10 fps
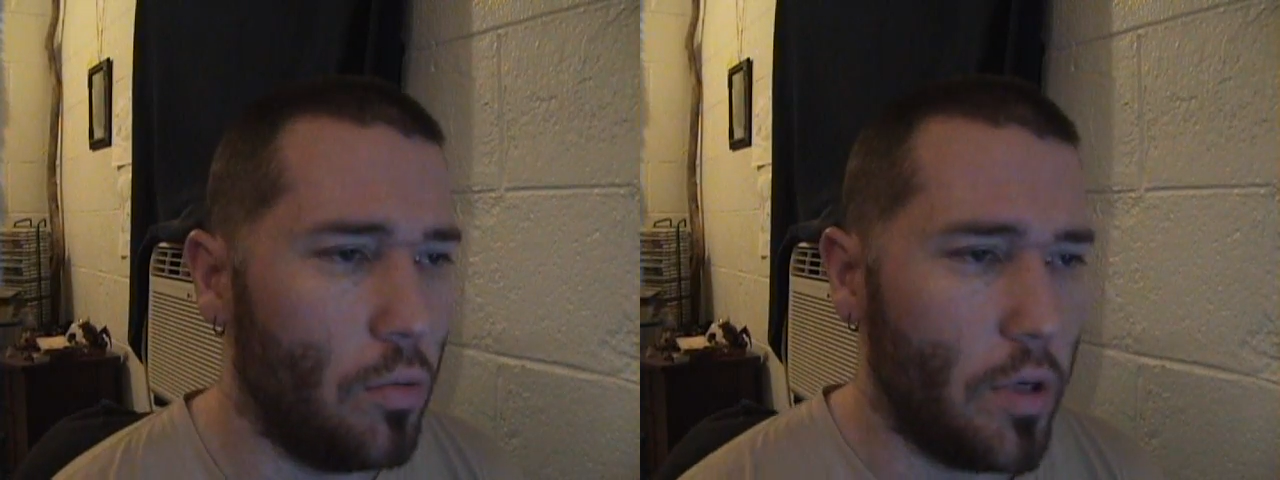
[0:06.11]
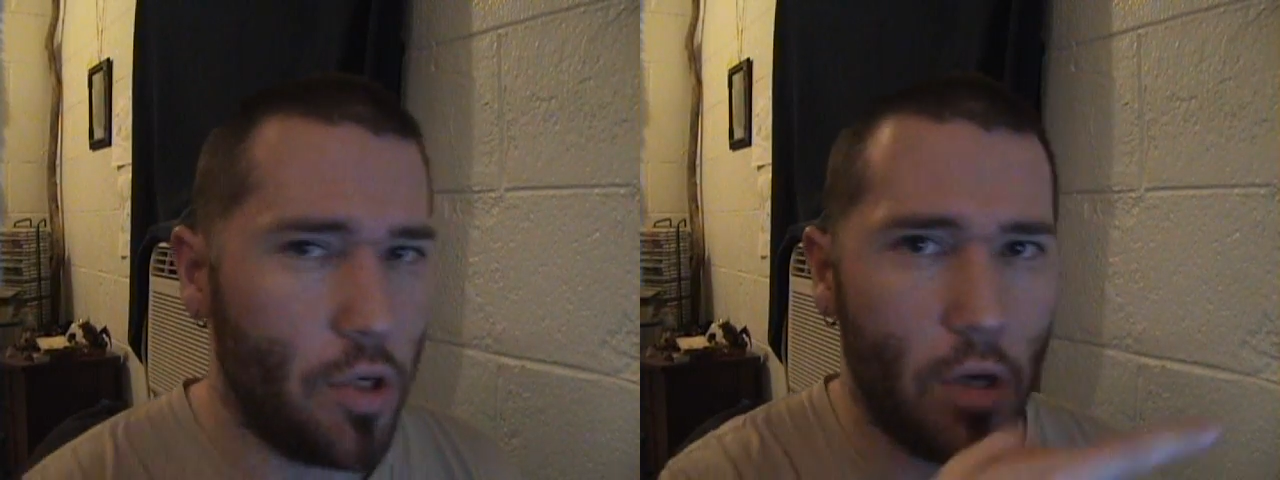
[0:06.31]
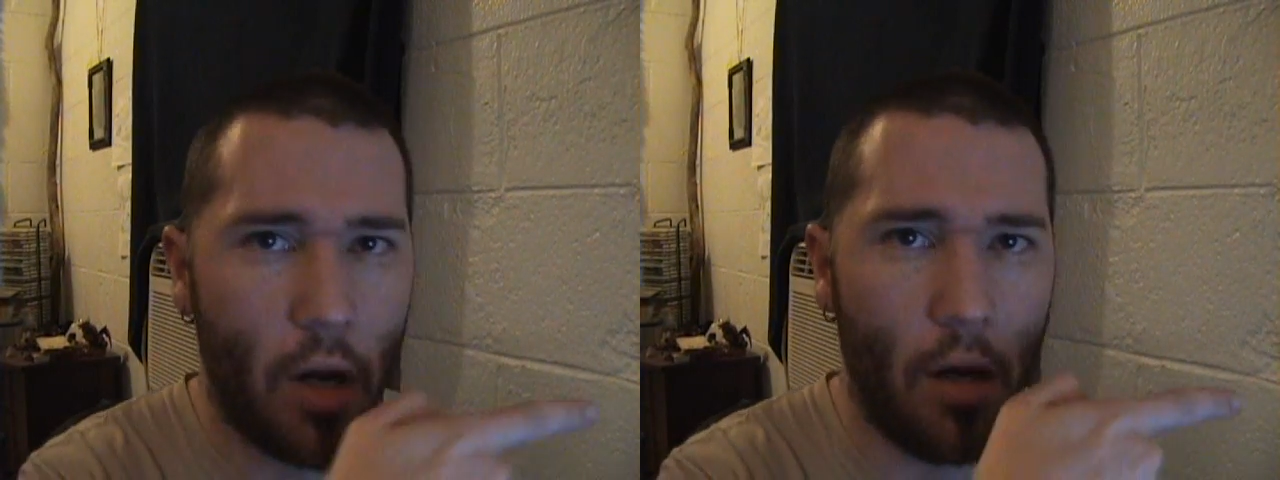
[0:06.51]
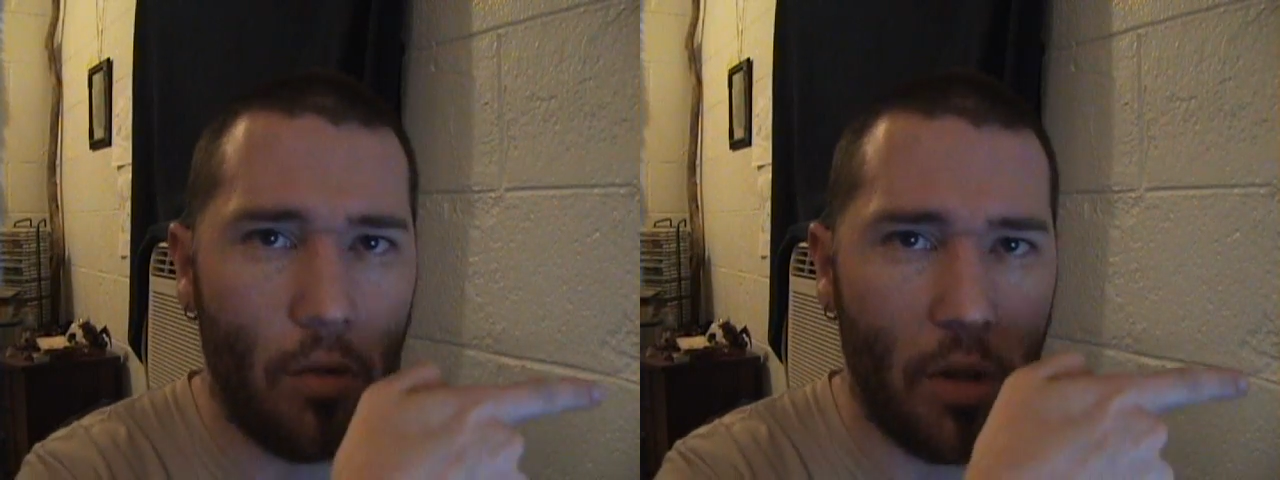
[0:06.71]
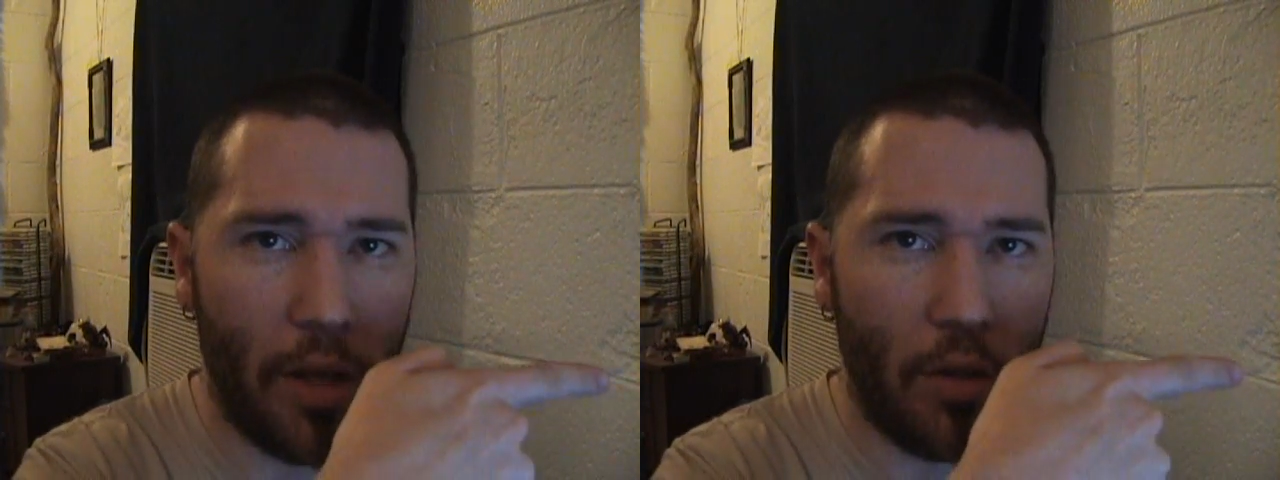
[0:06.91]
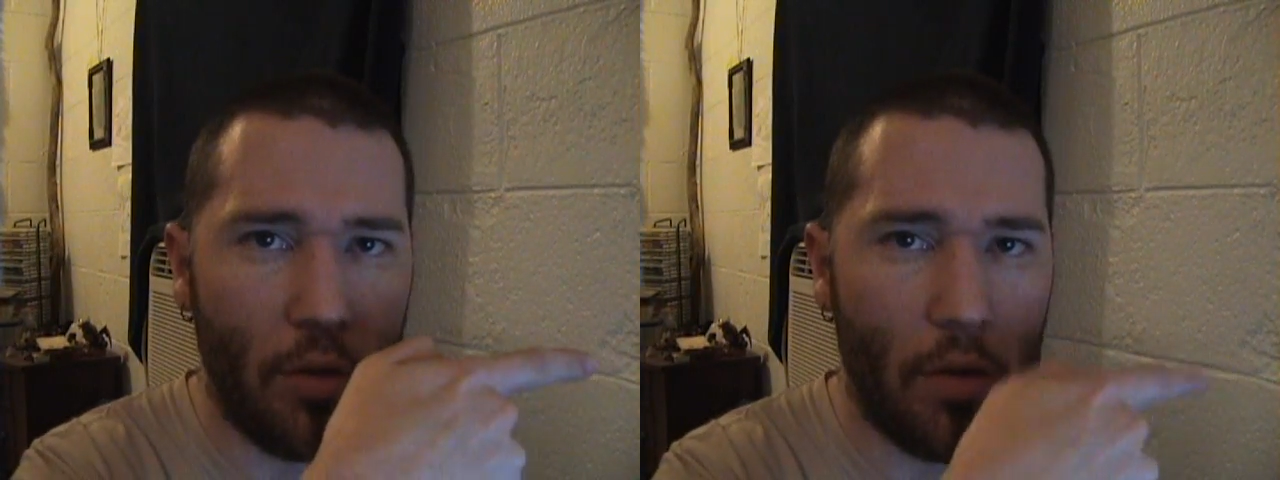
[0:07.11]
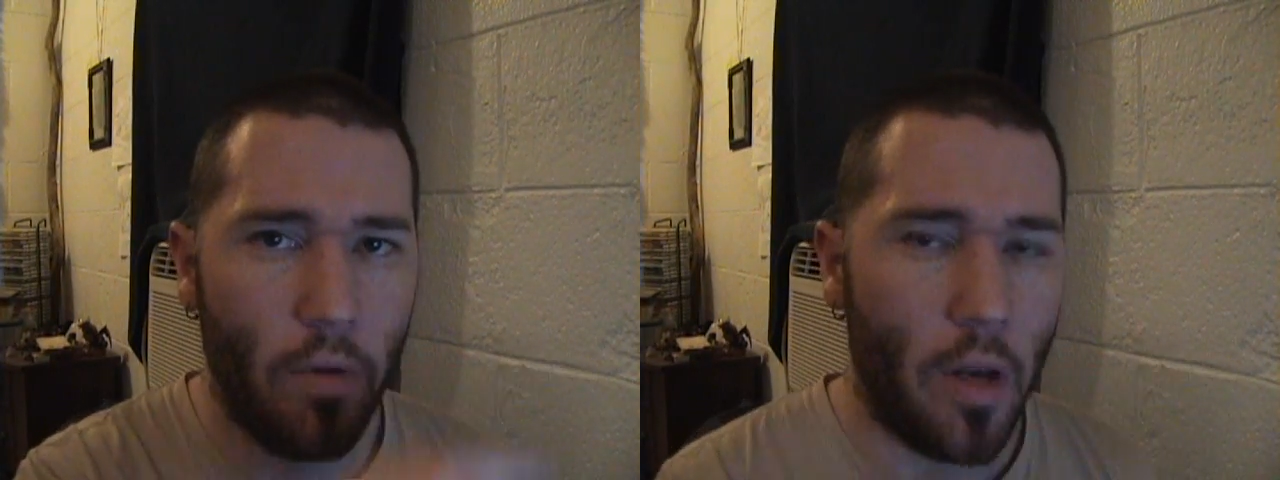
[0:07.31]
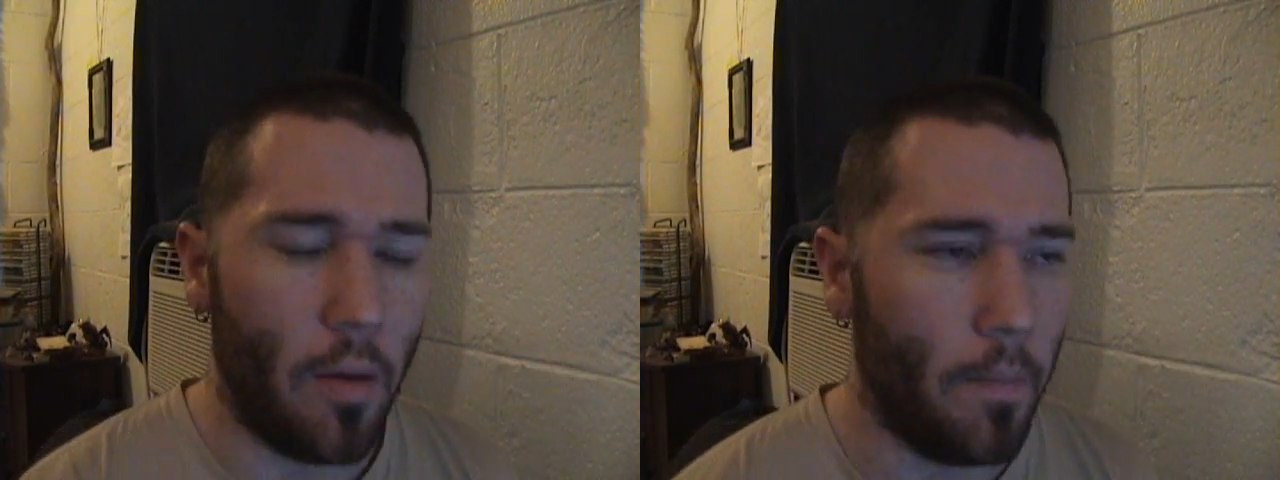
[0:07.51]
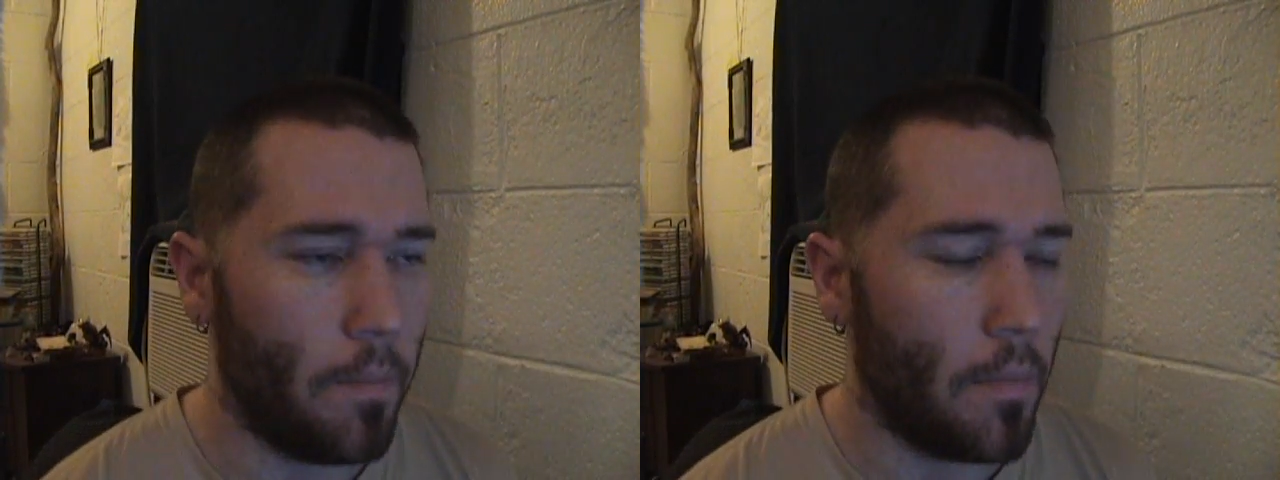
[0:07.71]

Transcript: which I will link to over there.